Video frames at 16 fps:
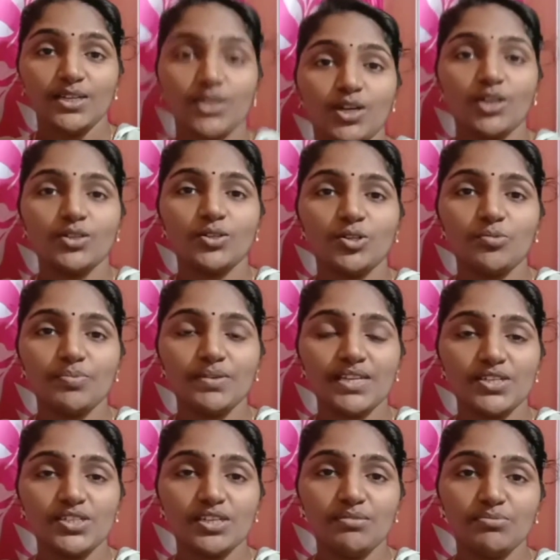
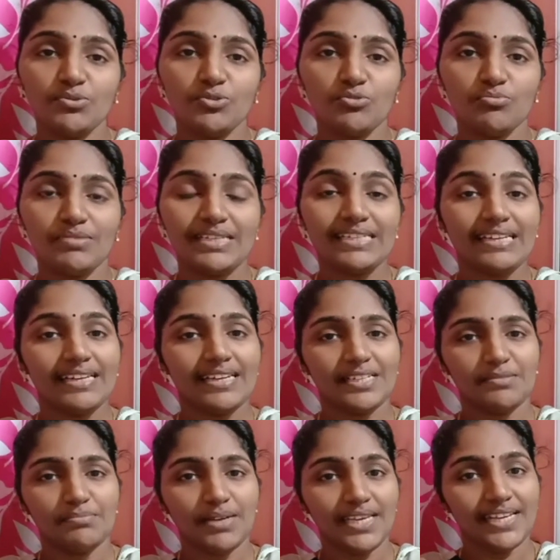non-cooperation movement
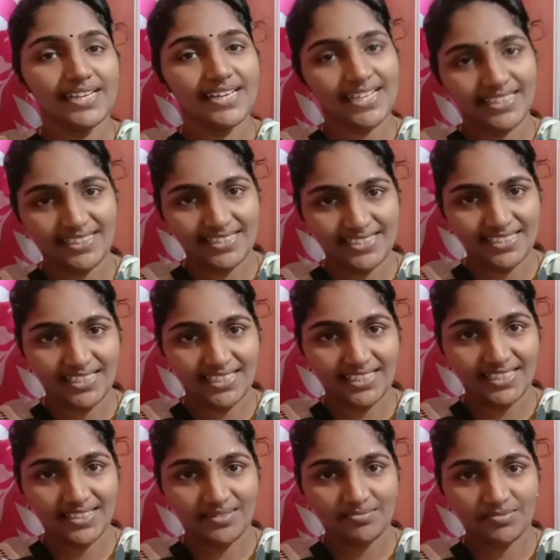led by Gandhiji.
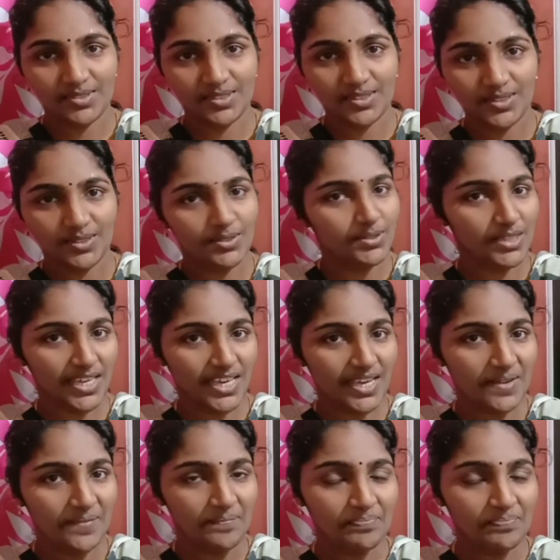Okay.